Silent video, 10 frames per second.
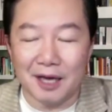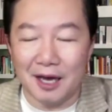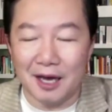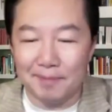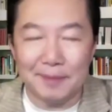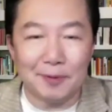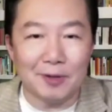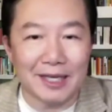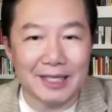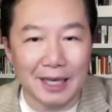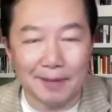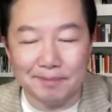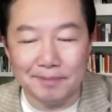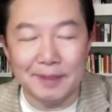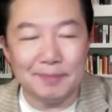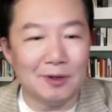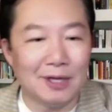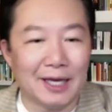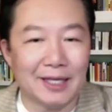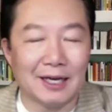People like Kim, people
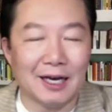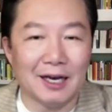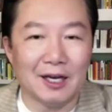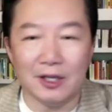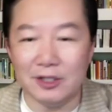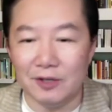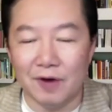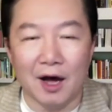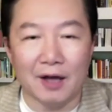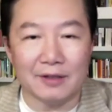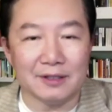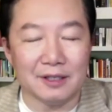like Yvonne.